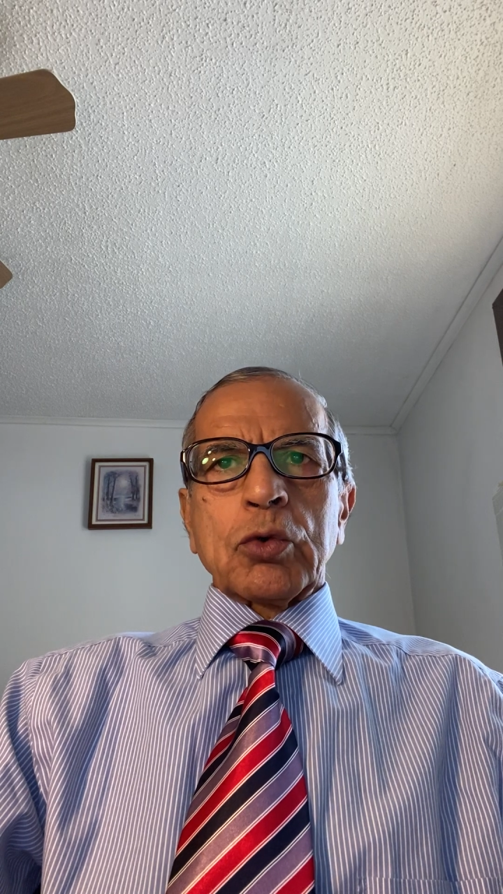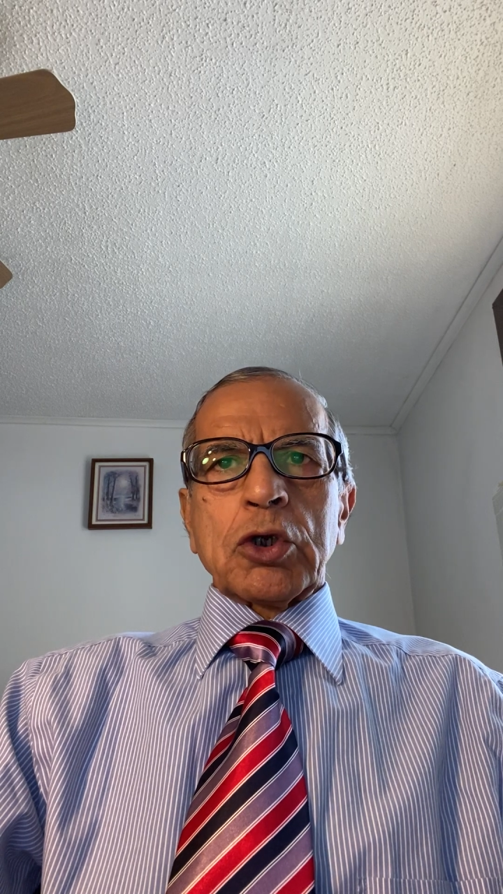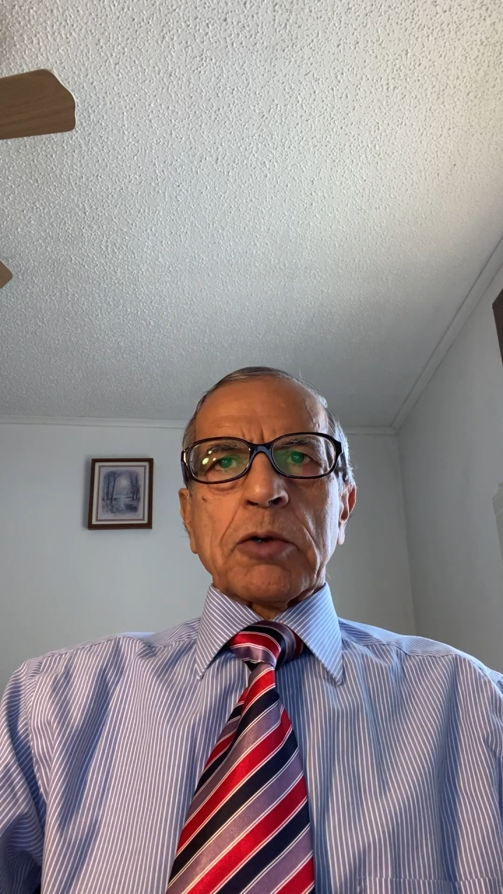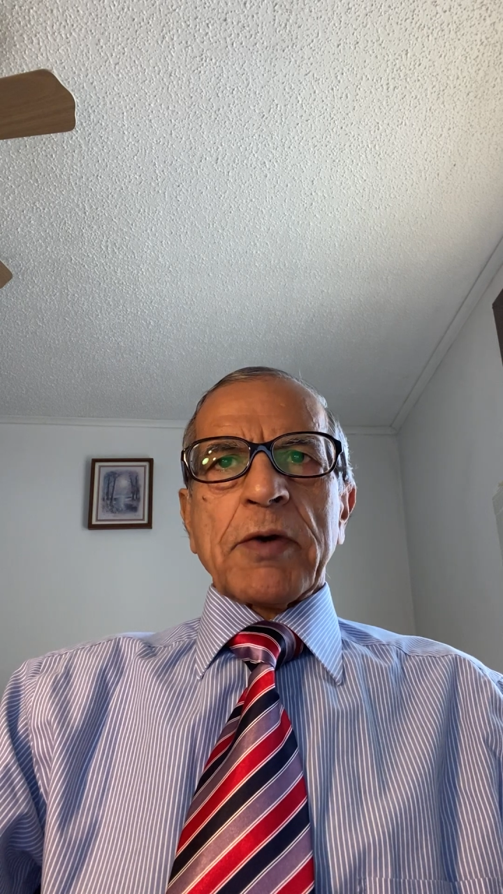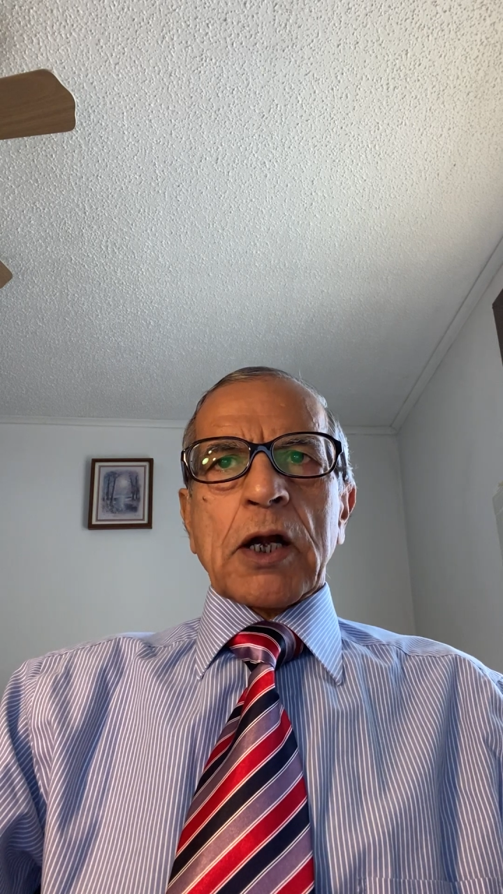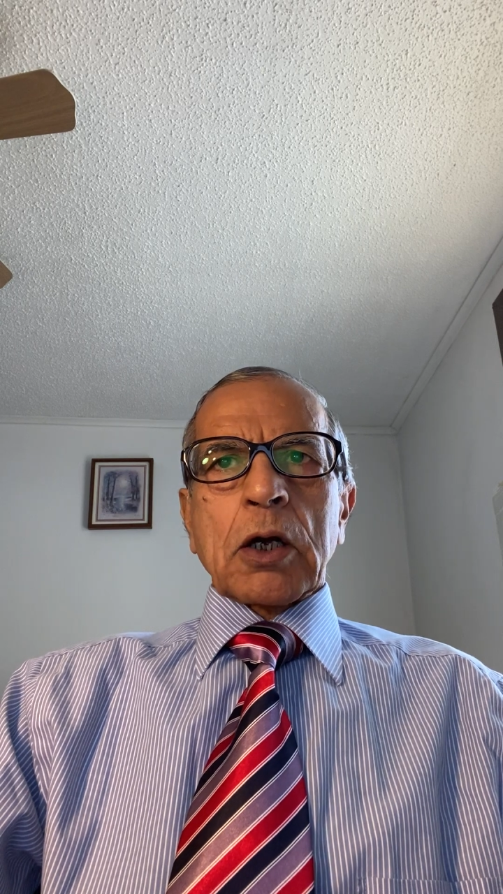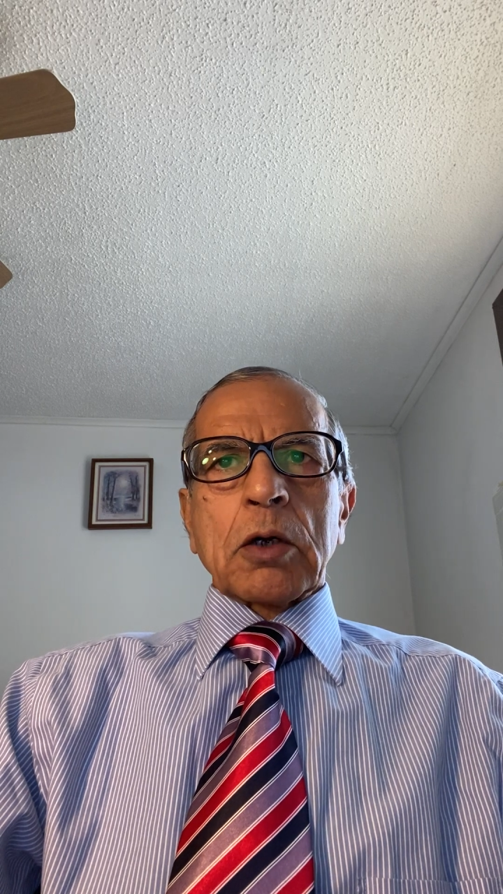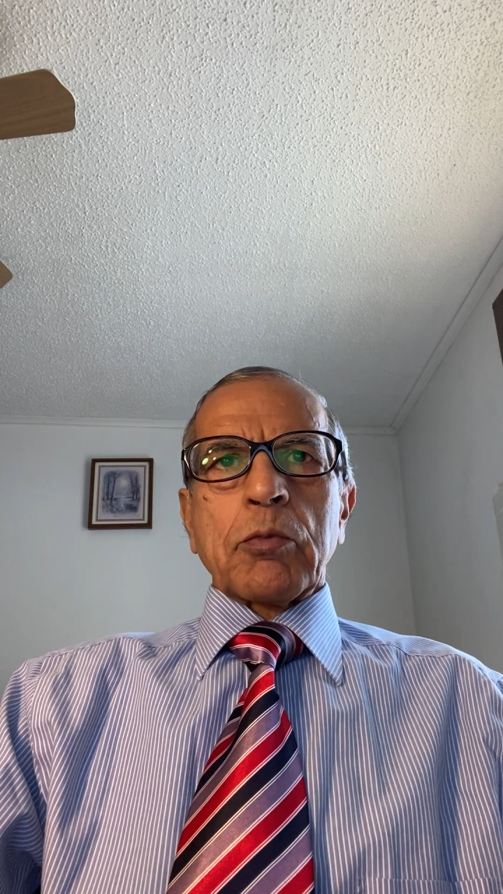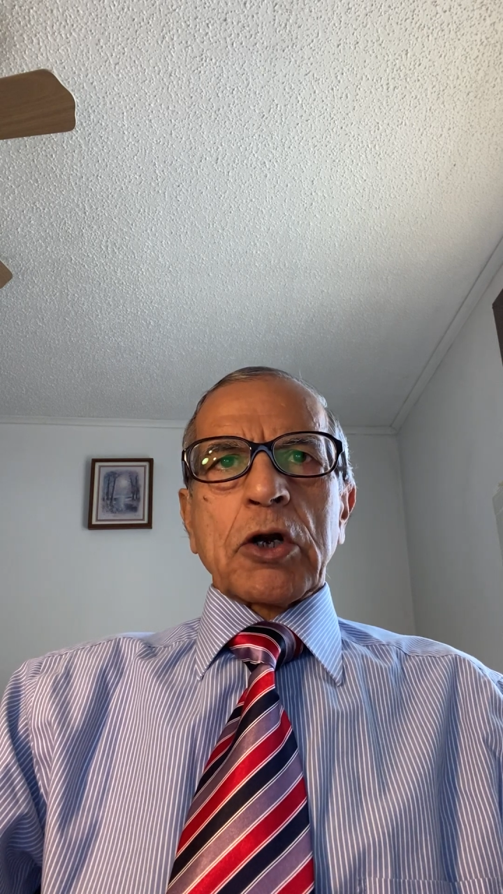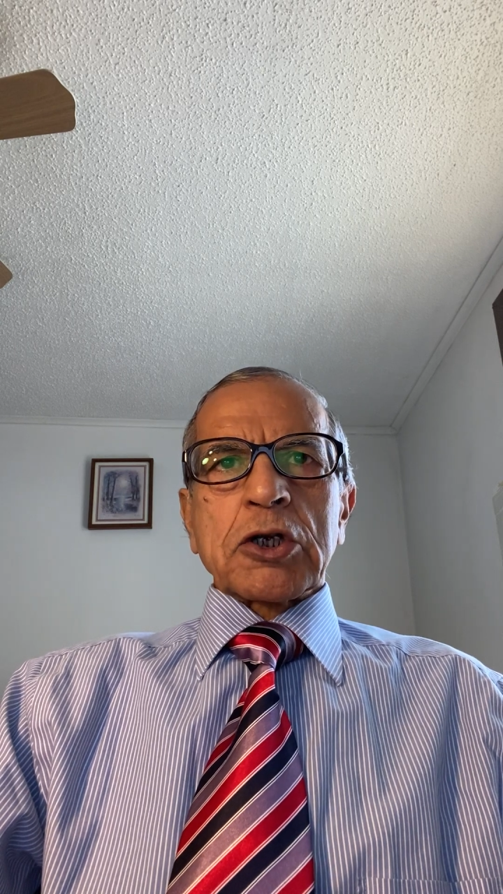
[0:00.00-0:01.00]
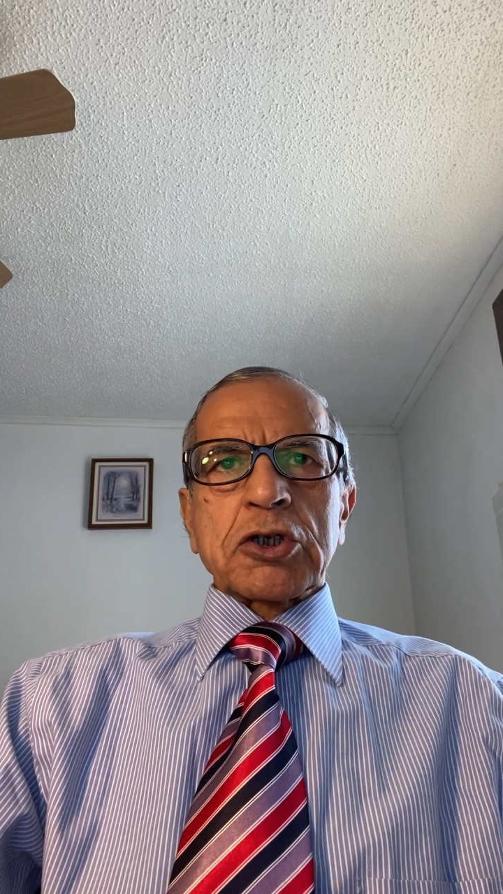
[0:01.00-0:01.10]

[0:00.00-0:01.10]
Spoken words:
the American, British,